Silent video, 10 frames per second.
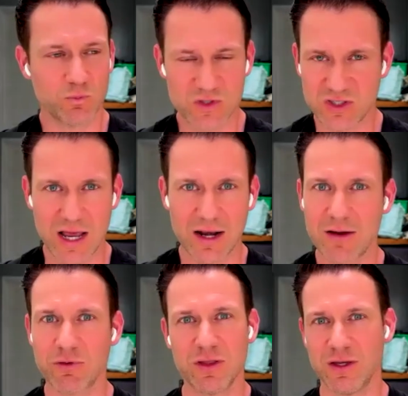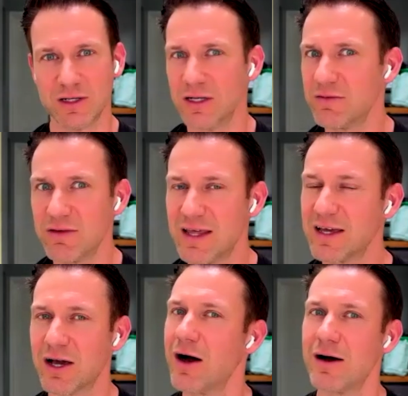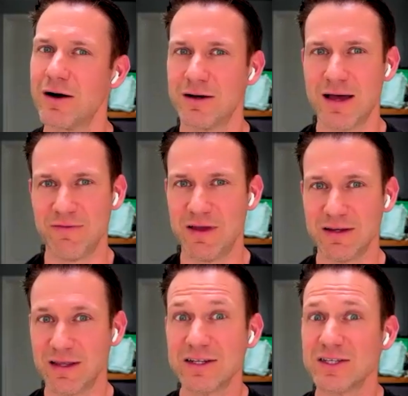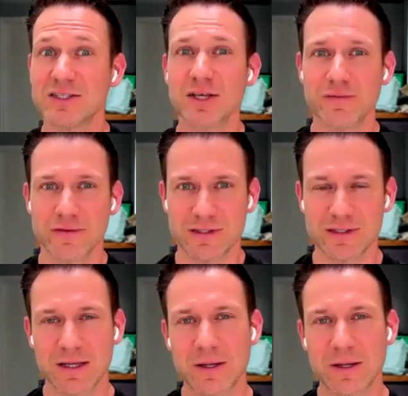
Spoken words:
sell everything and live in their car and then get discovered.